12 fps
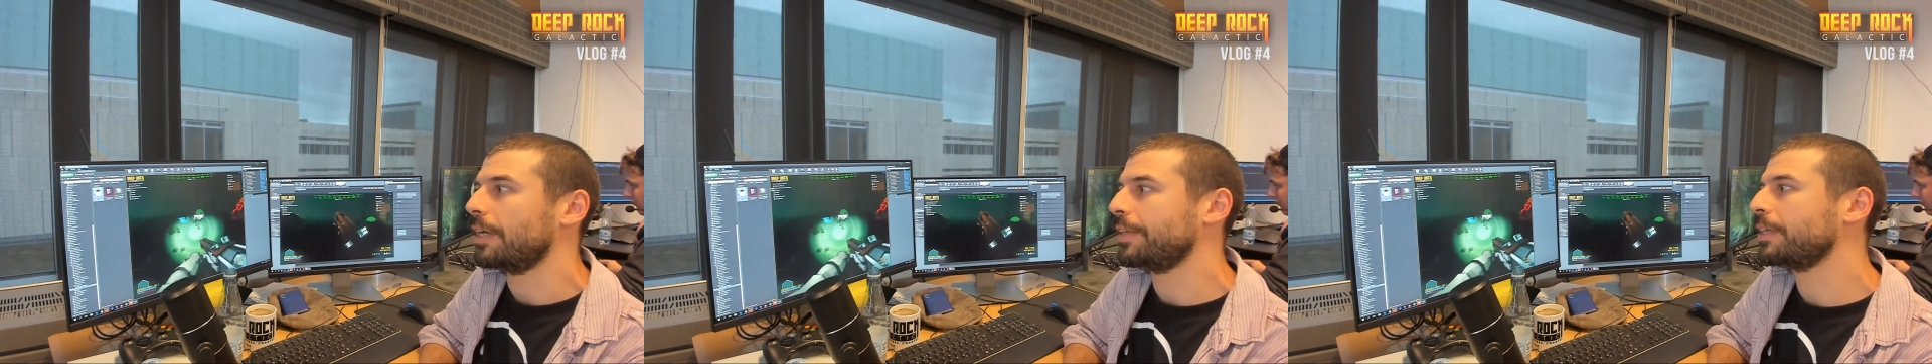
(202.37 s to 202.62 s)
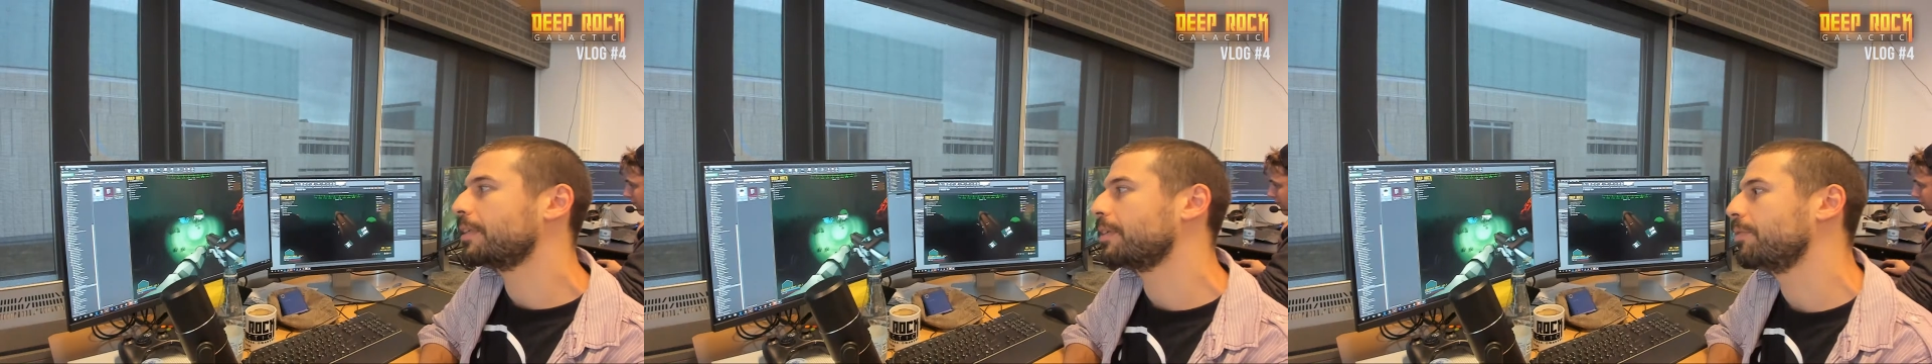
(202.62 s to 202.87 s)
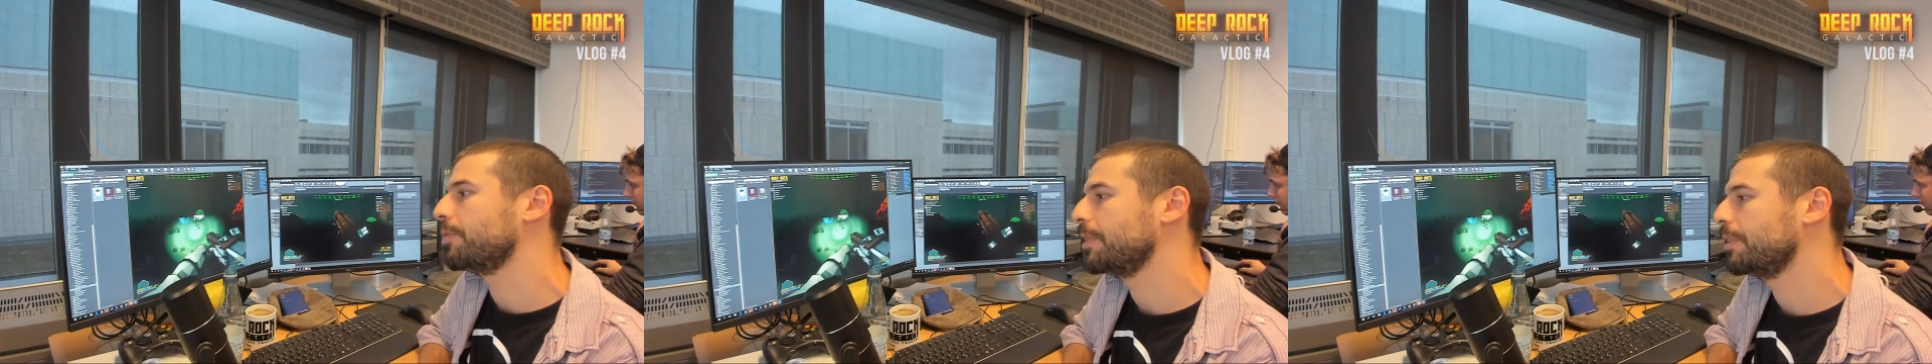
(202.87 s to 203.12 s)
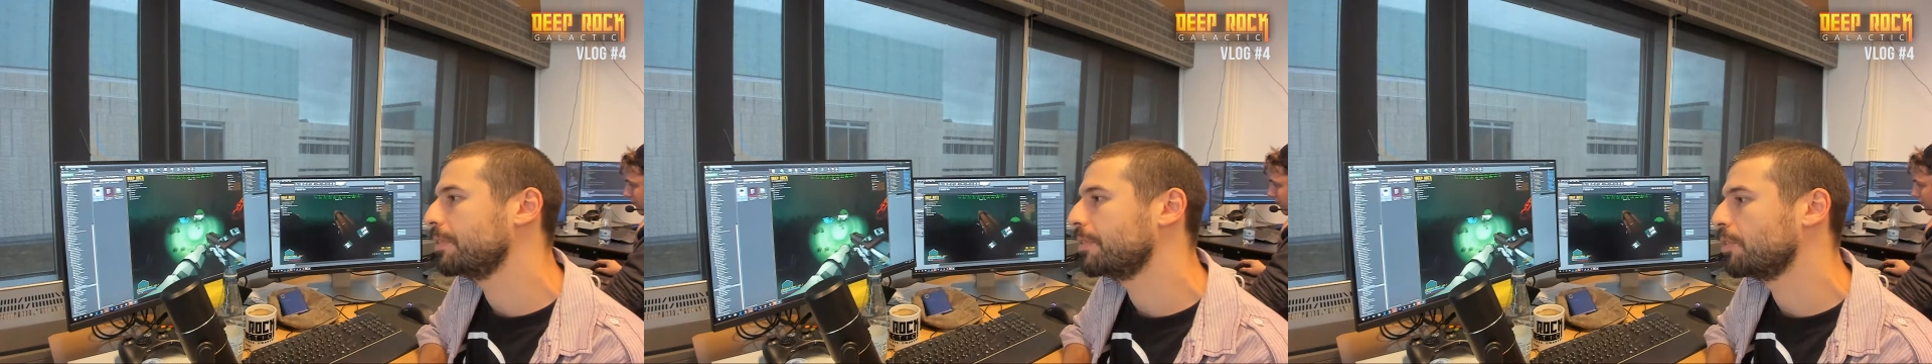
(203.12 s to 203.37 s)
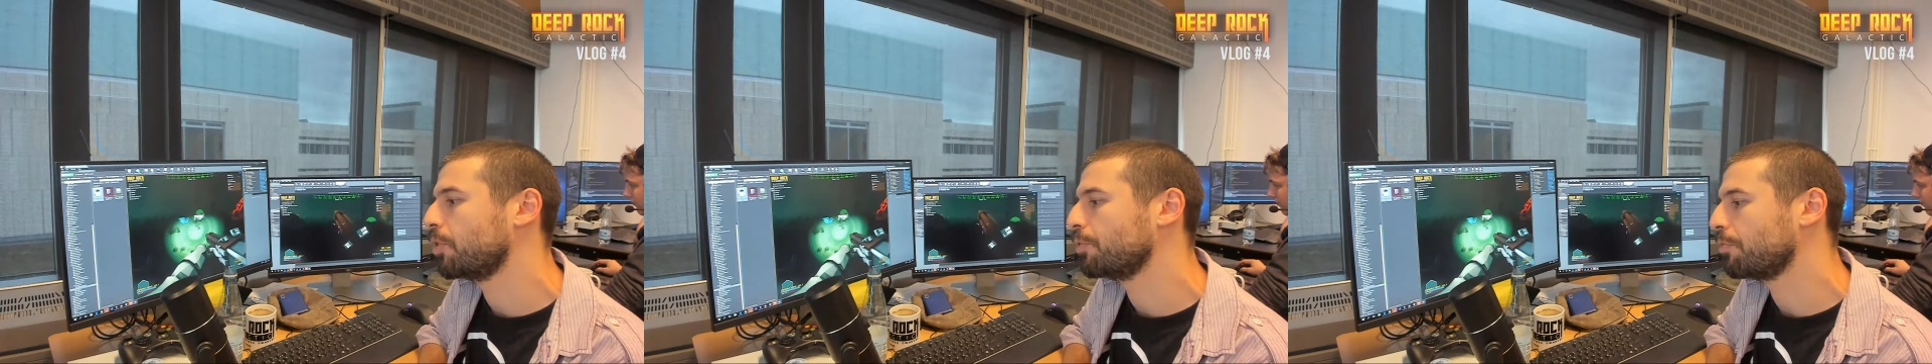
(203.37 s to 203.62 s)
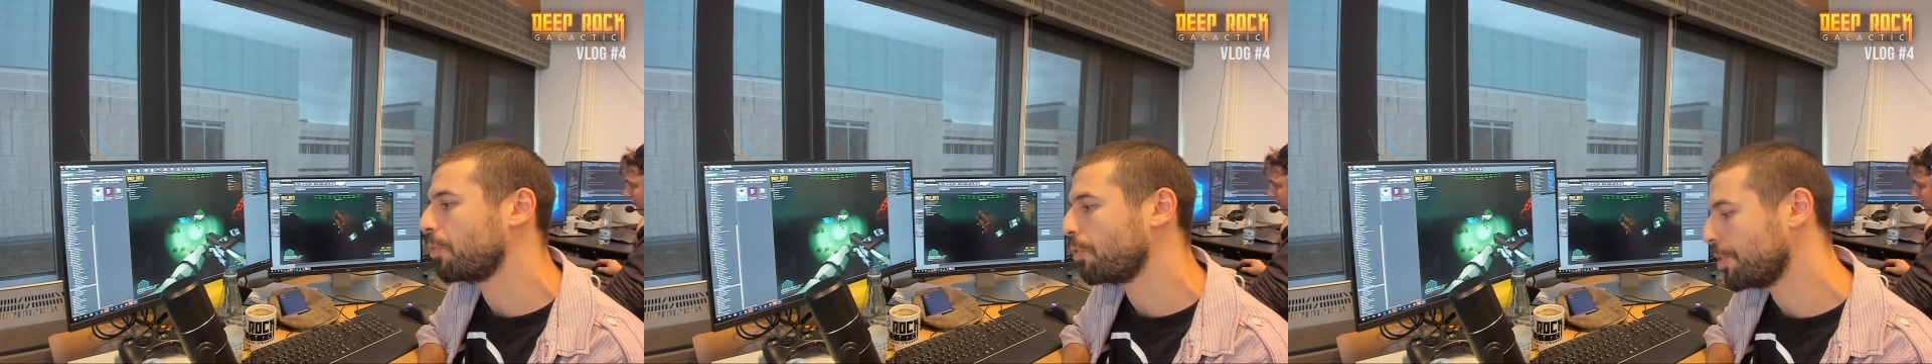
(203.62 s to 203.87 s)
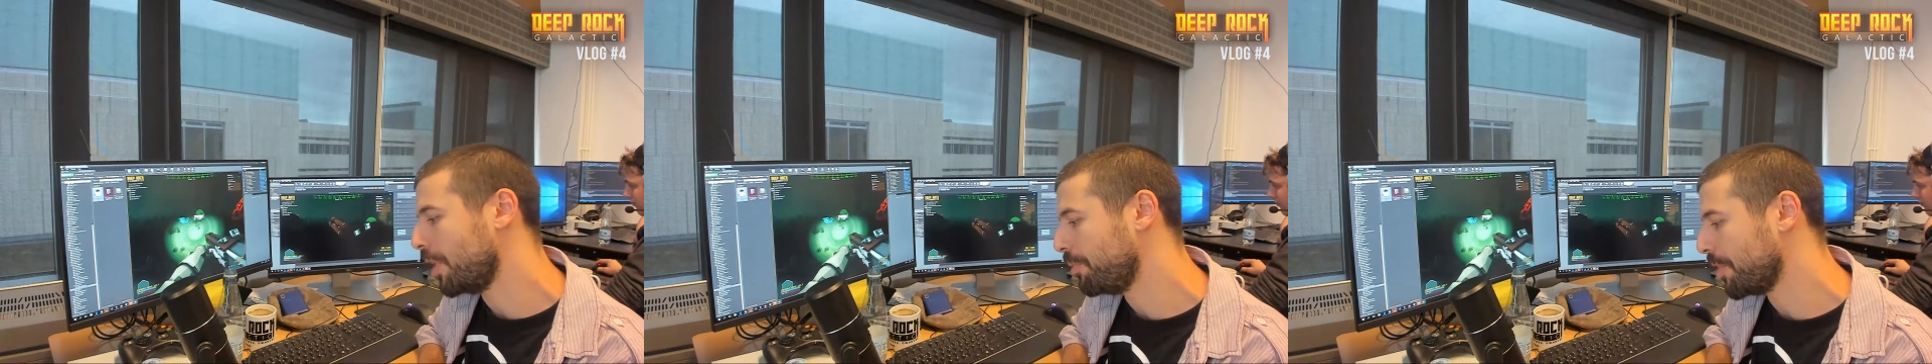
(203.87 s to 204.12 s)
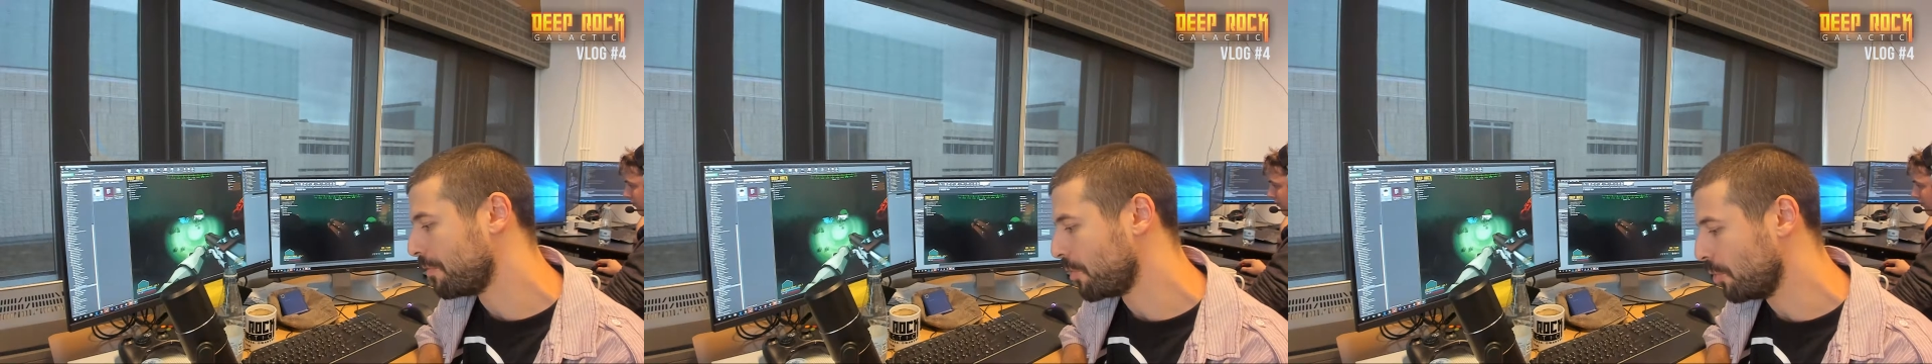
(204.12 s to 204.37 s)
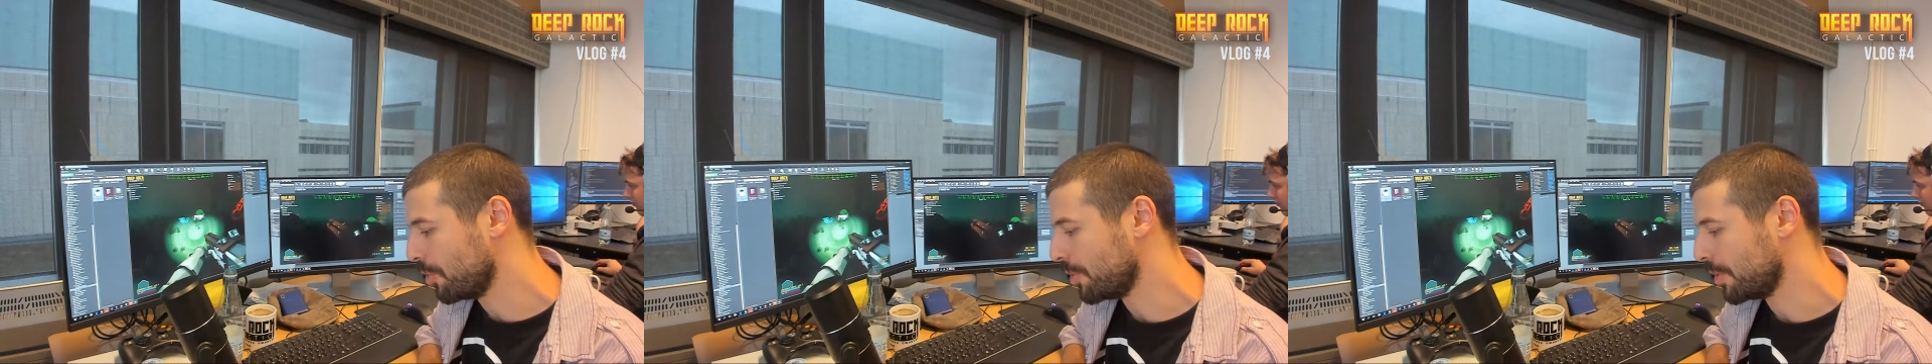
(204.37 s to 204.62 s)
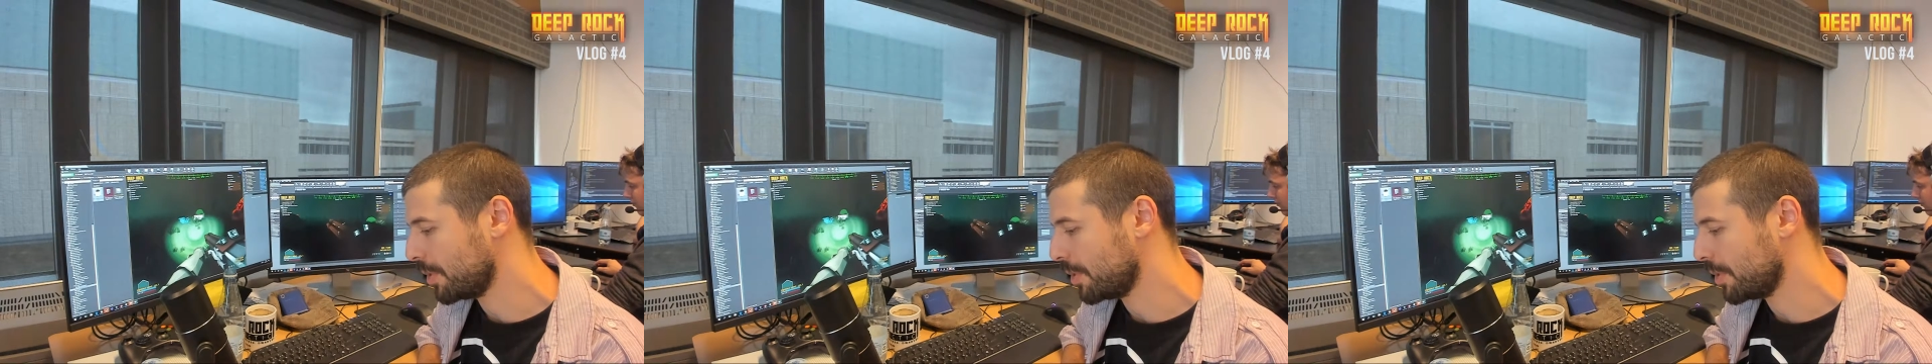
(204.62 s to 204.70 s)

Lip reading: think in terms of prototyping, of course,